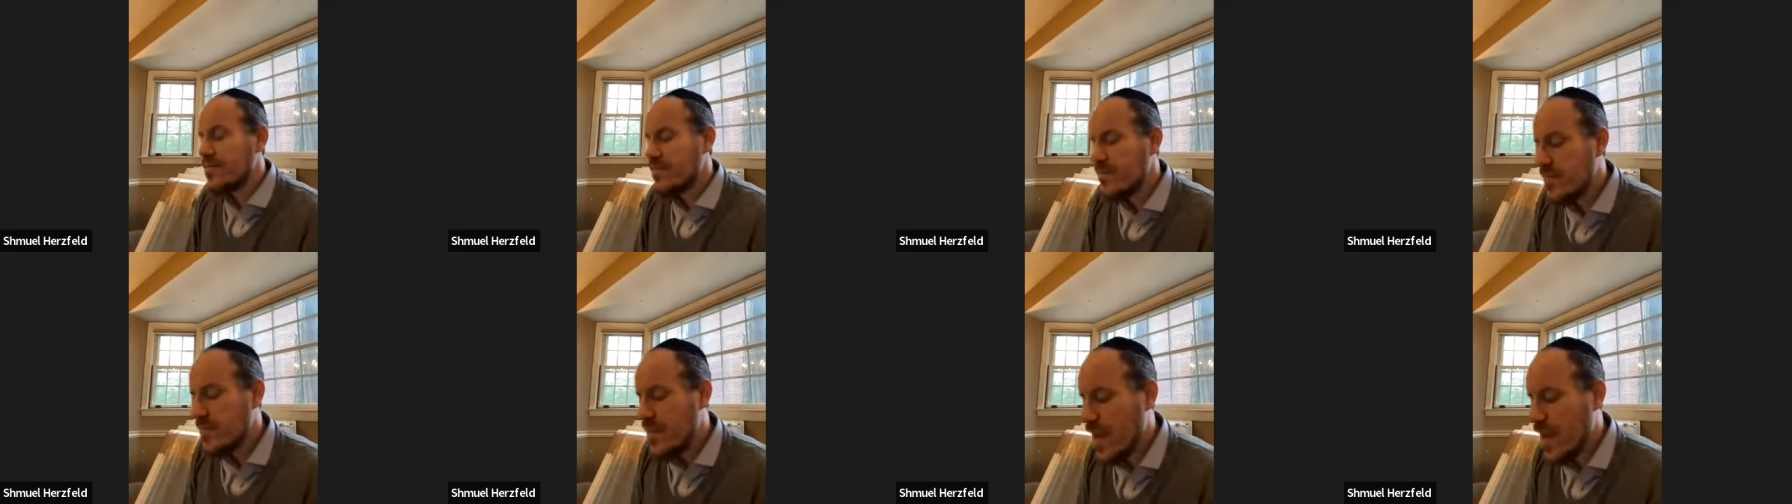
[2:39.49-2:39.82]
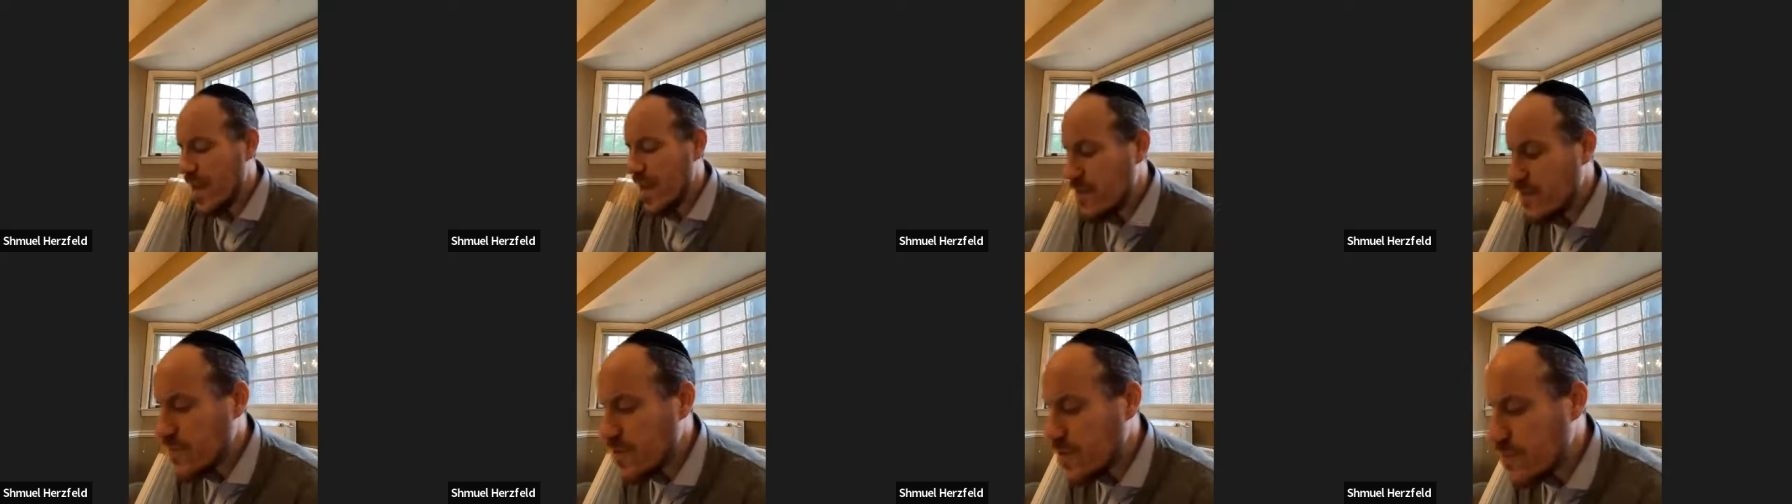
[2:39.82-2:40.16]

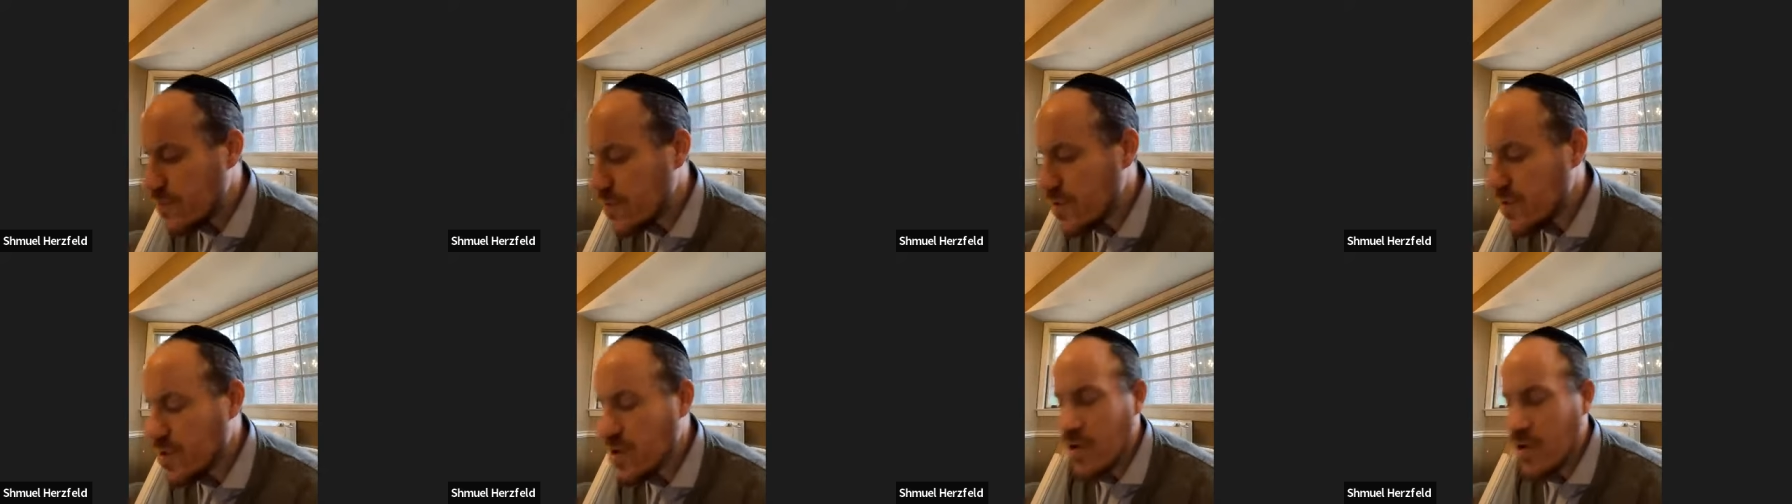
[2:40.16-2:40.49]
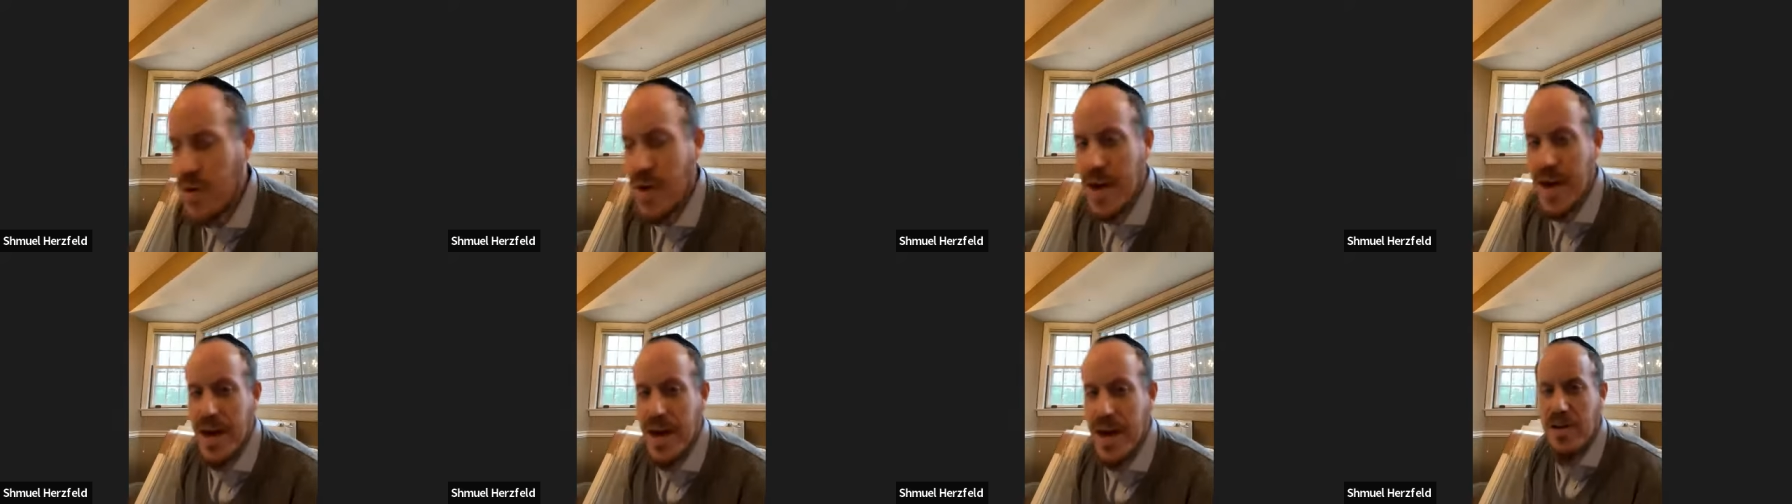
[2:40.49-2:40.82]
that you would
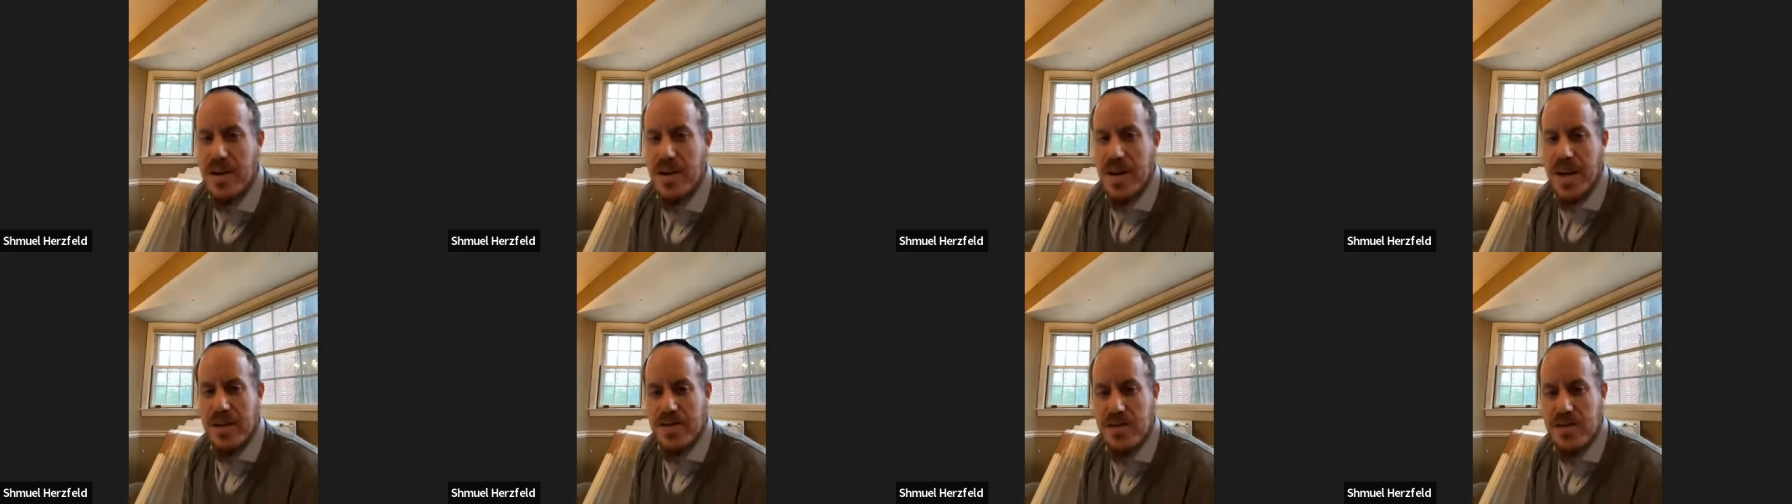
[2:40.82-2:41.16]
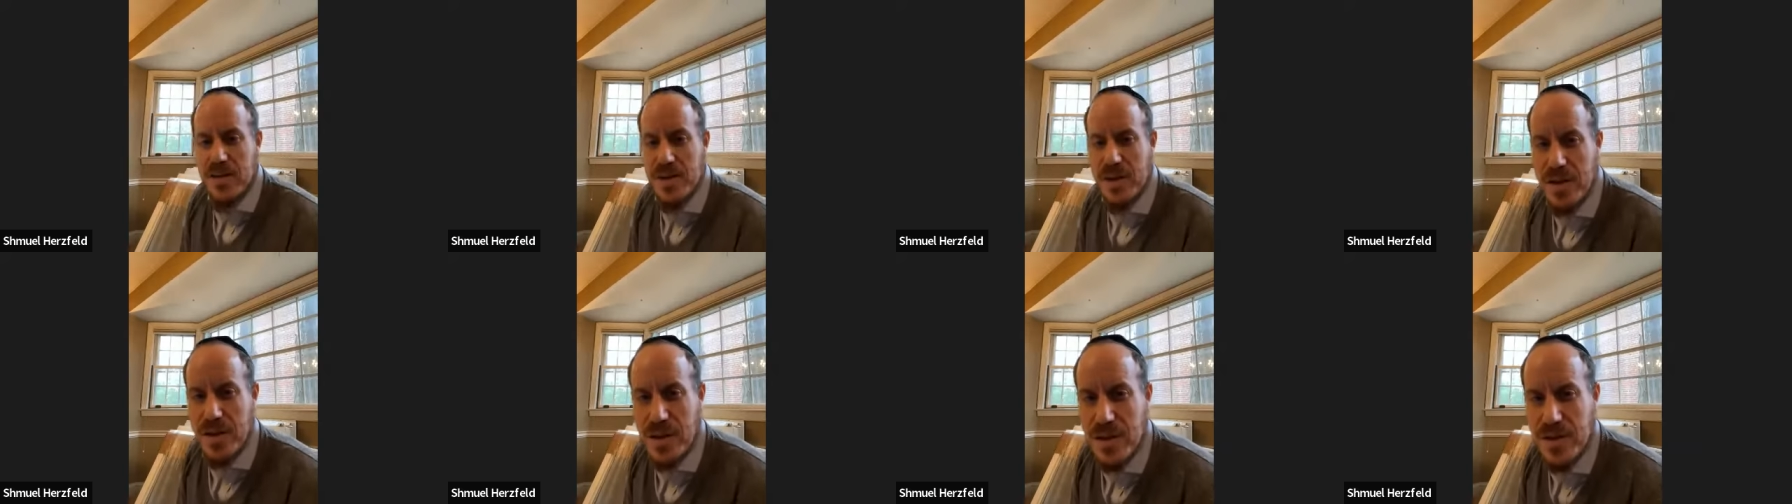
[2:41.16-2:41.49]
go out after
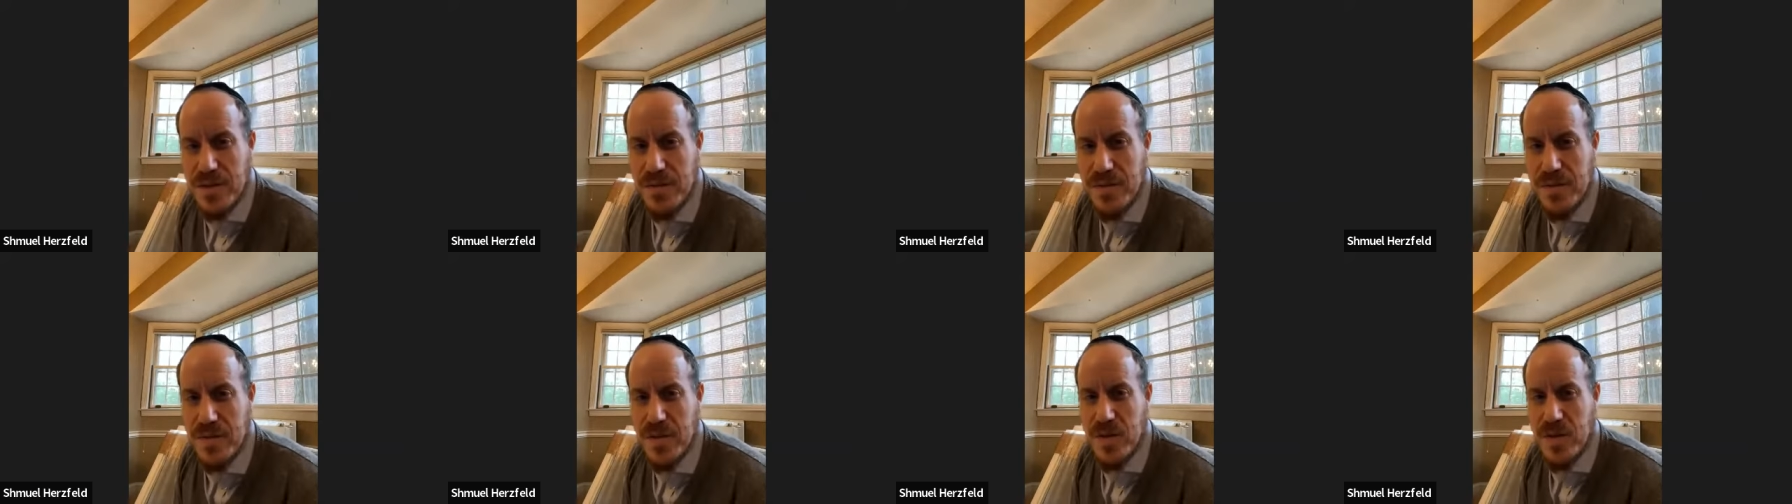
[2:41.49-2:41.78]
the,